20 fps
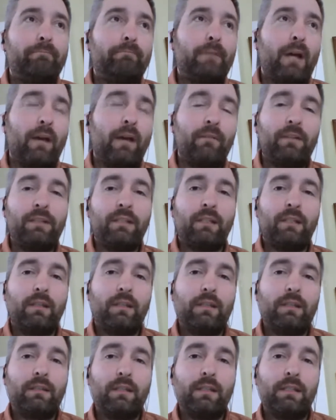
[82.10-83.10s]
obviously
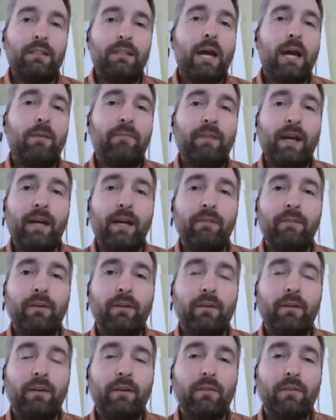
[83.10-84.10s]
these top 5
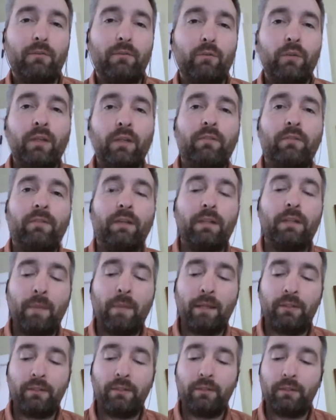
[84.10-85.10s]
are really
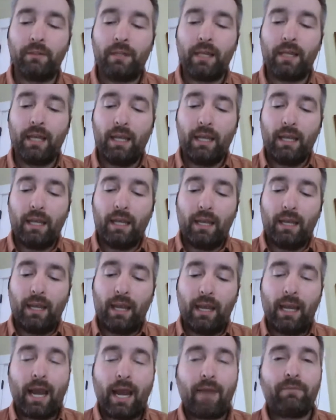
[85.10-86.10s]
fundamental.
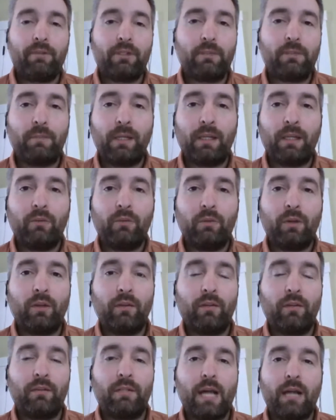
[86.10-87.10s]
And after speaking
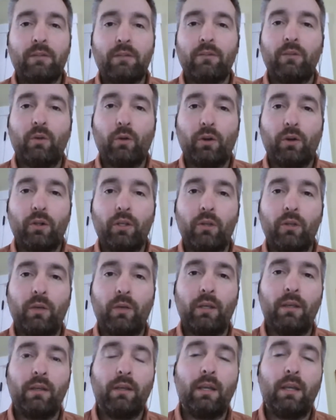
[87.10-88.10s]
with Dr. Laura
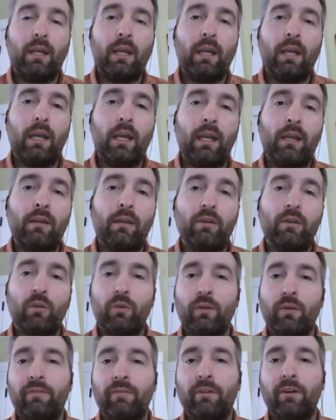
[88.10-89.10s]
Huey and
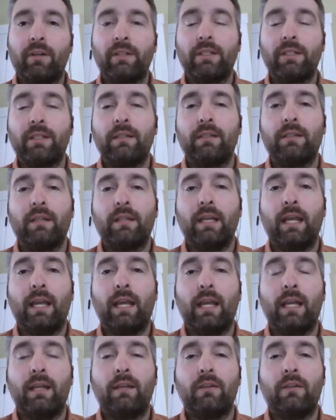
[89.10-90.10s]
Lorna Ferguson
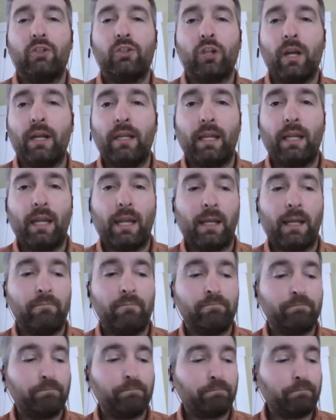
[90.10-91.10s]
and John Eng,
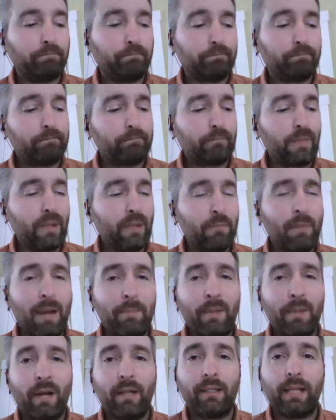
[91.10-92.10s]
my
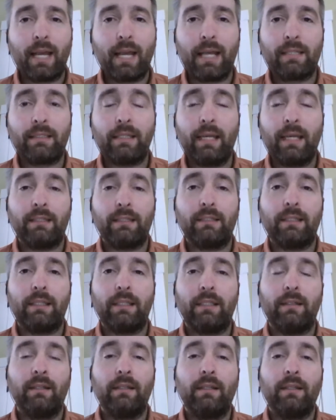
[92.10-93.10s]
podcast guest,
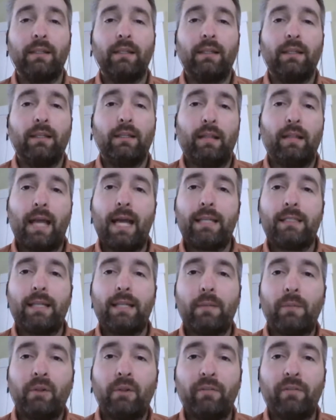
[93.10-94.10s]
the last
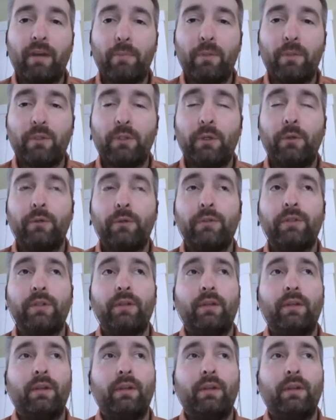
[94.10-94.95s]
couple of episodes,